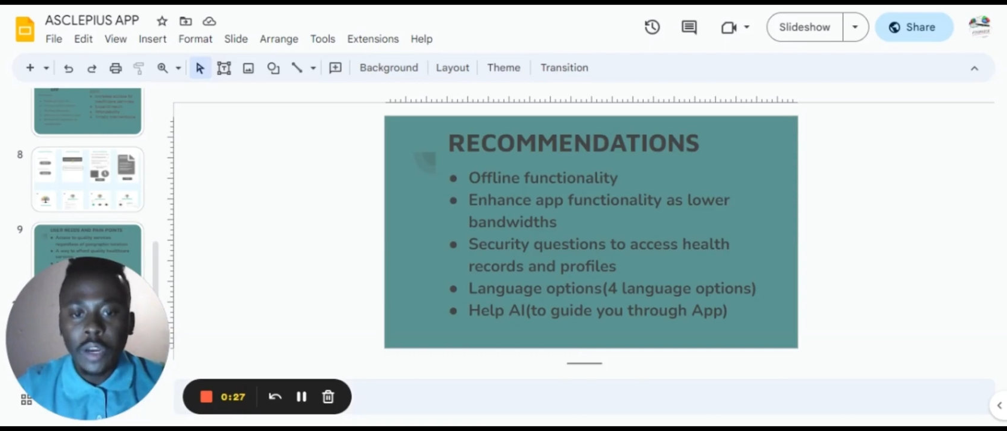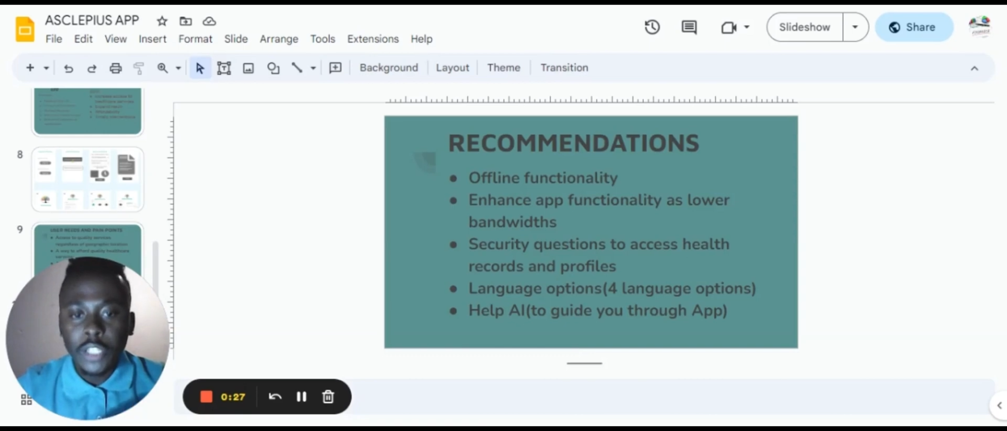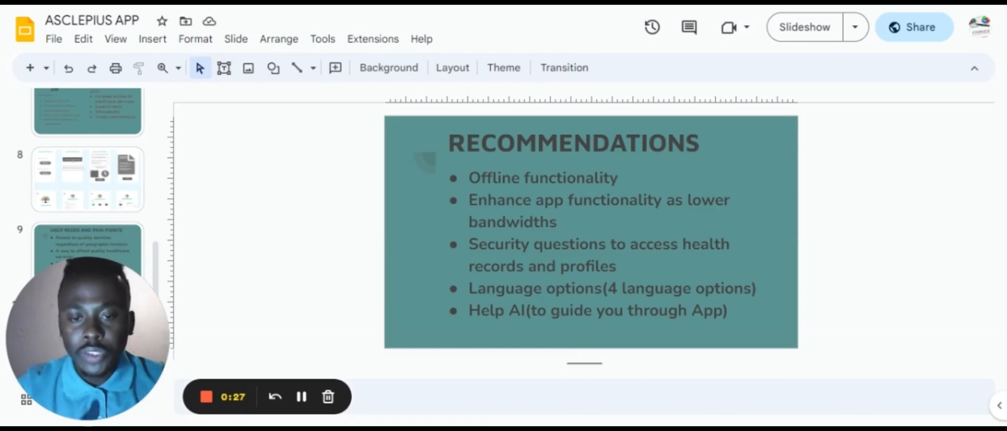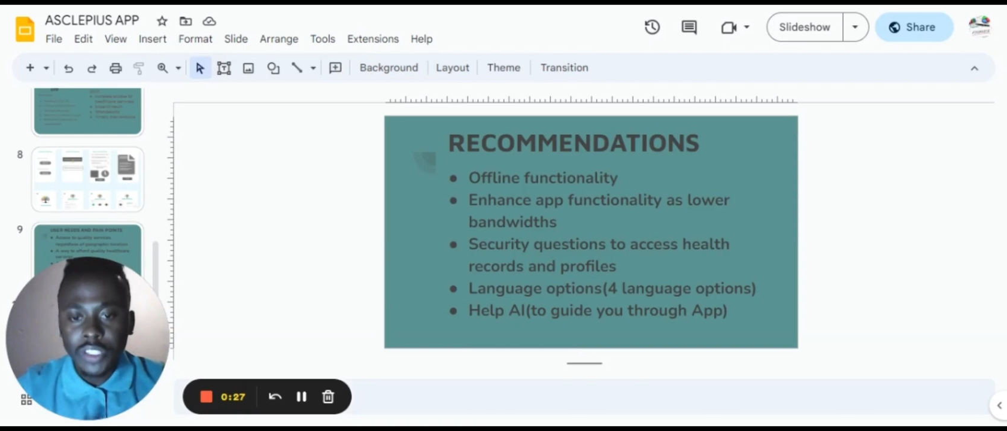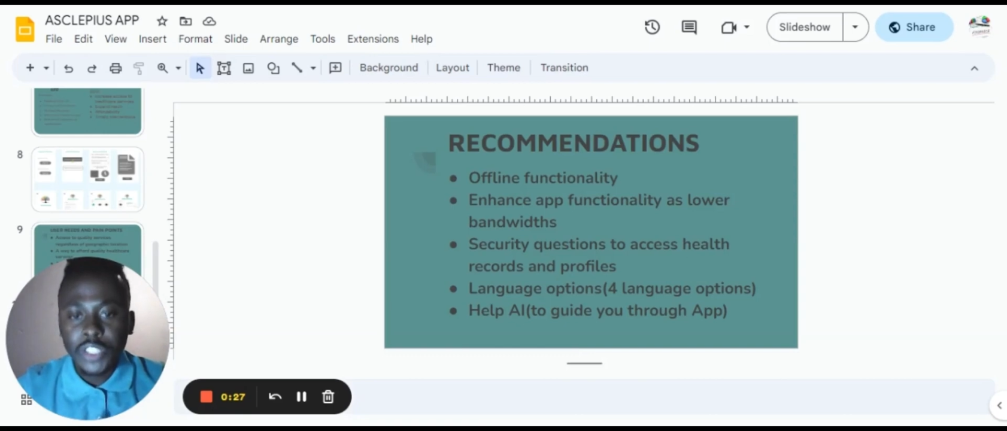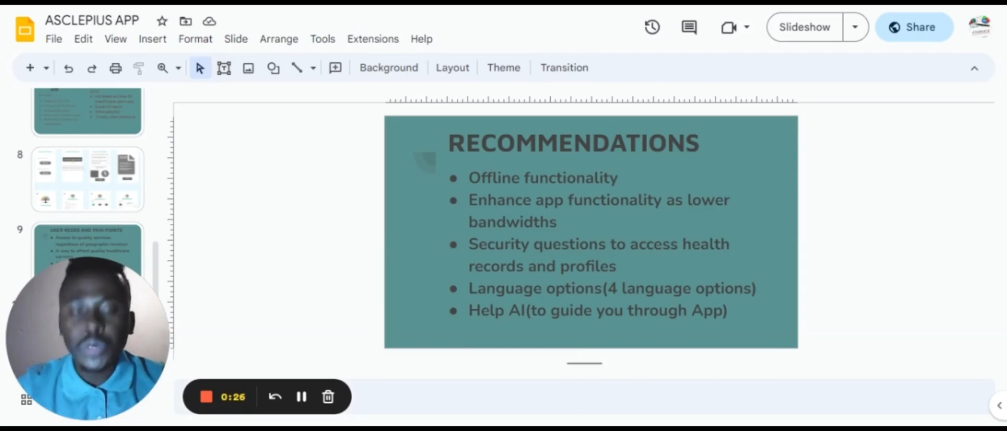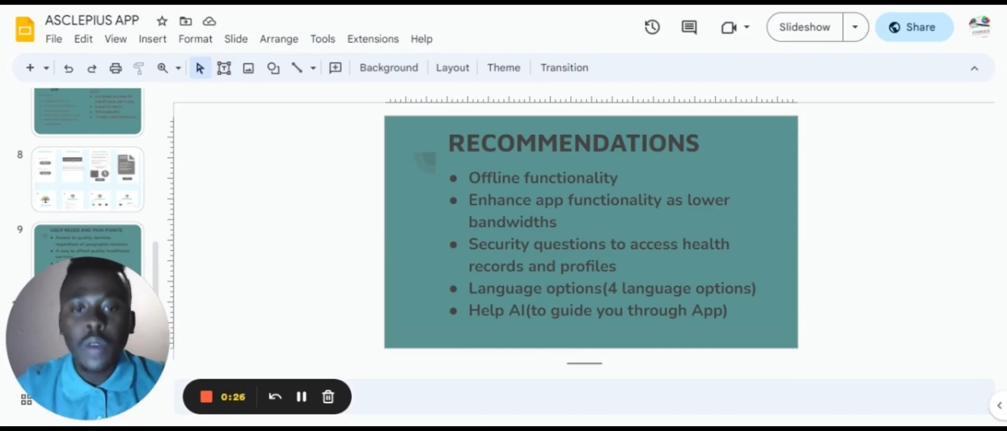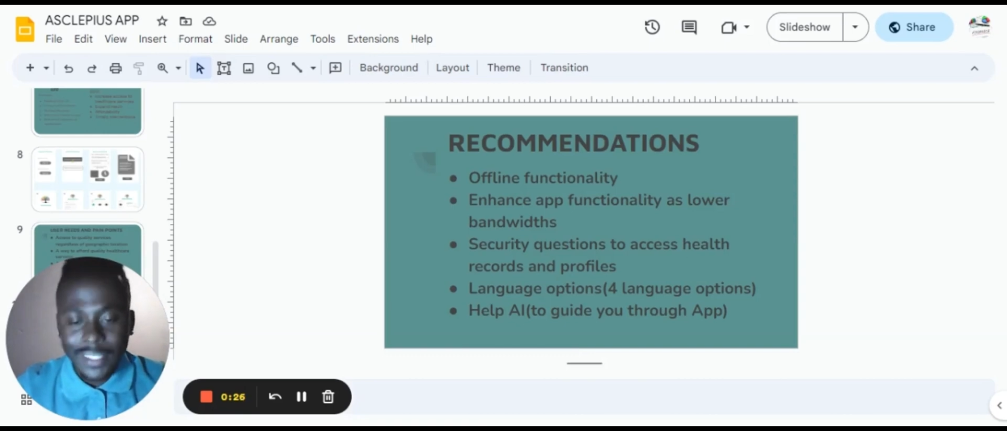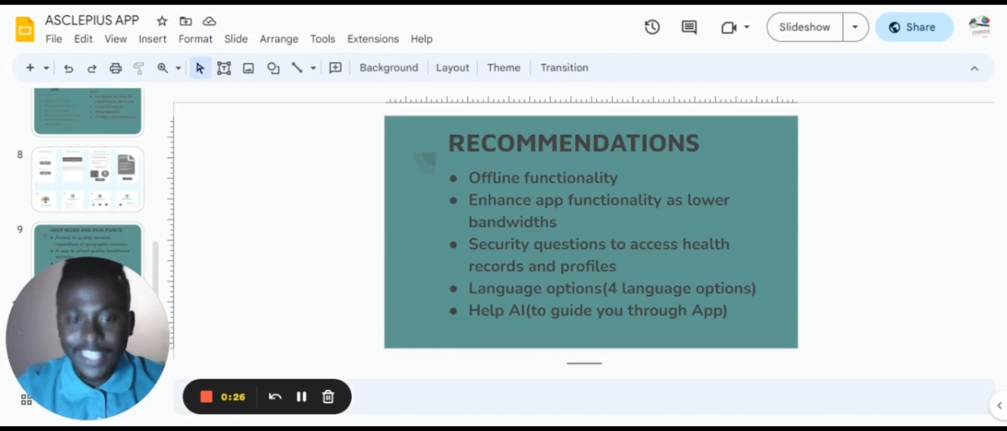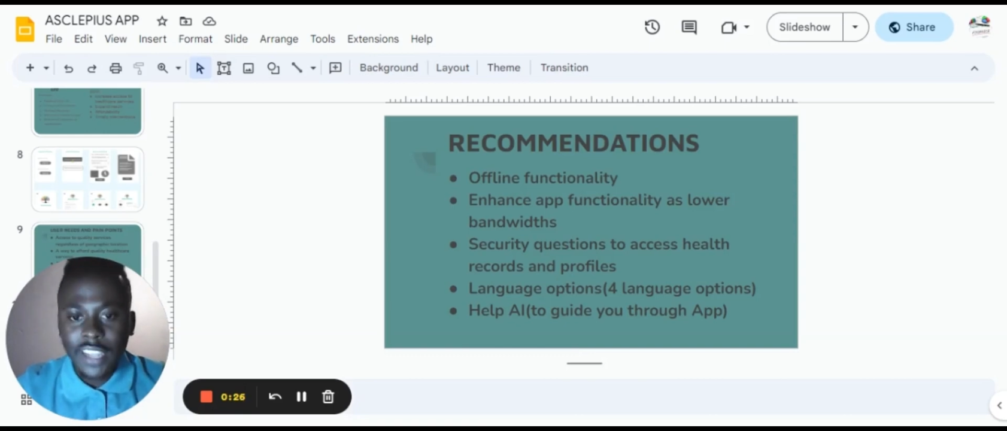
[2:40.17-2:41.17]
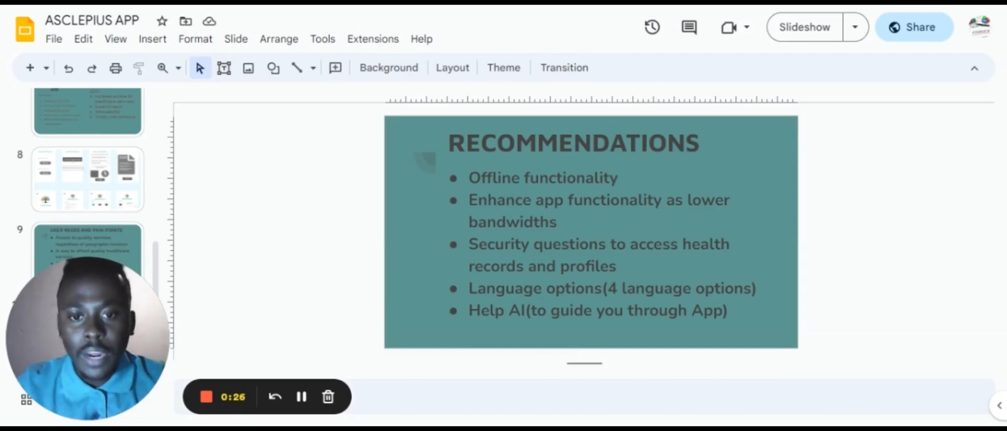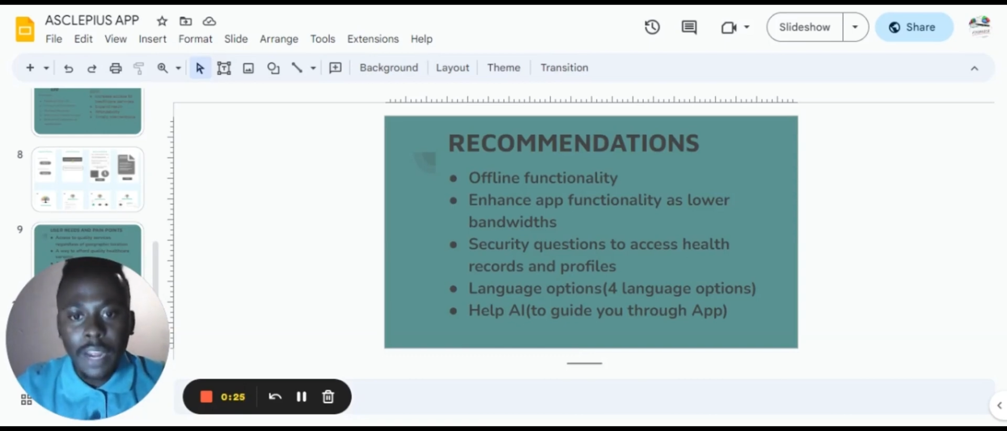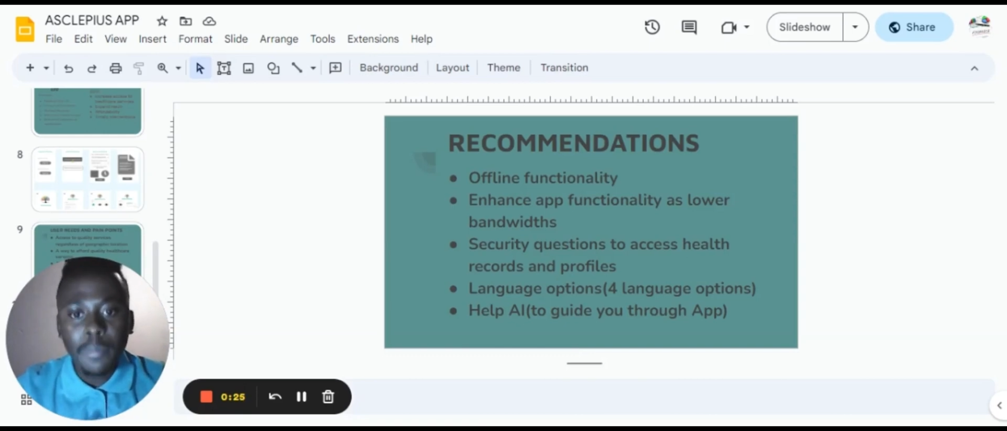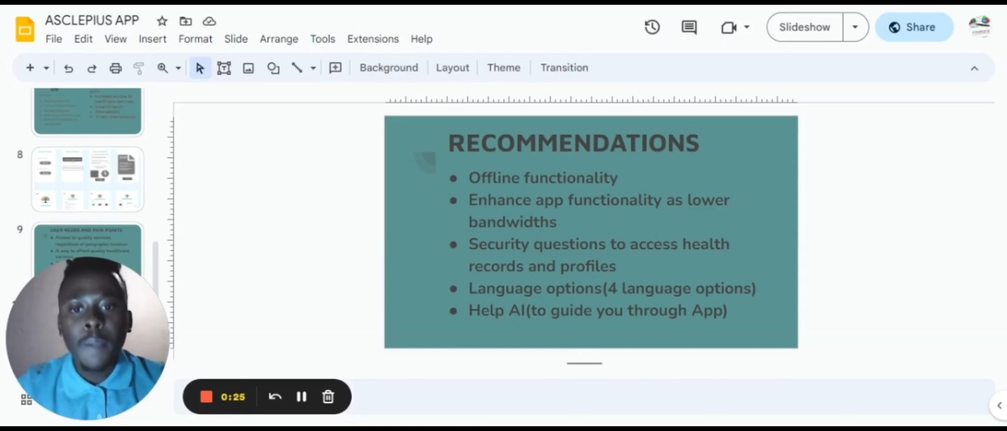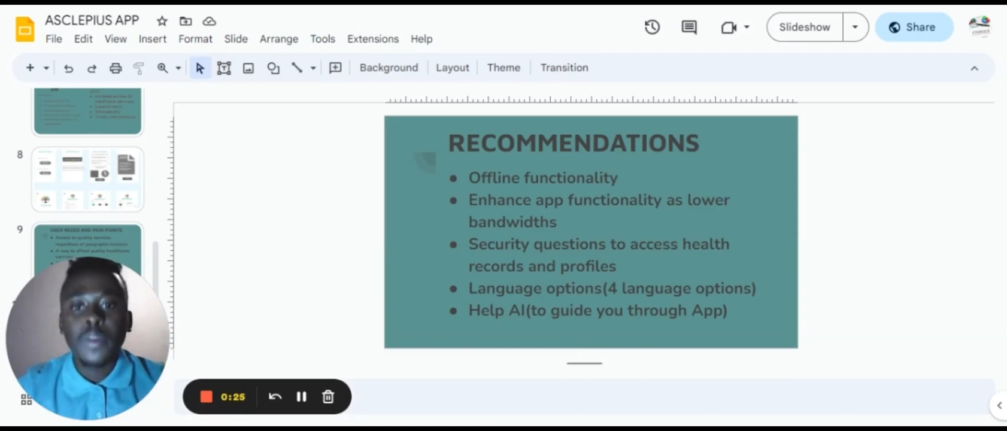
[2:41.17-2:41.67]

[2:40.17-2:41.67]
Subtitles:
users to access our app,